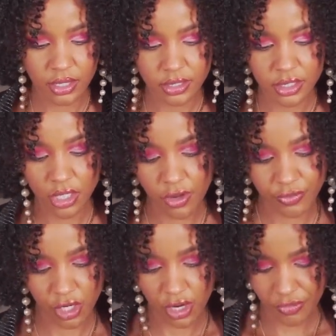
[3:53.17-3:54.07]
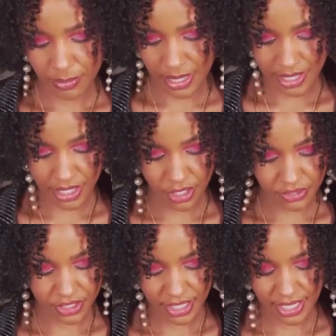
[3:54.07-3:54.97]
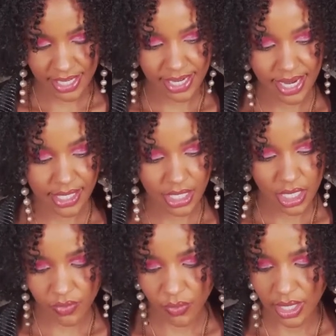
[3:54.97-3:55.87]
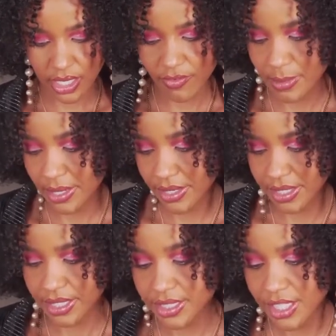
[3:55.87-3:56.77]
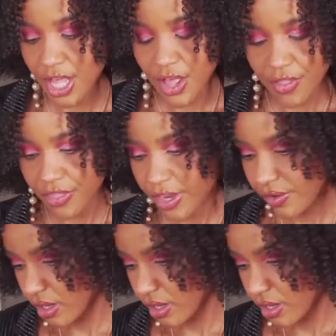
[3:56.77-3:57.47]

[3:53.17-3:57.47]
soft on the body and on the skin. And what I love about it is there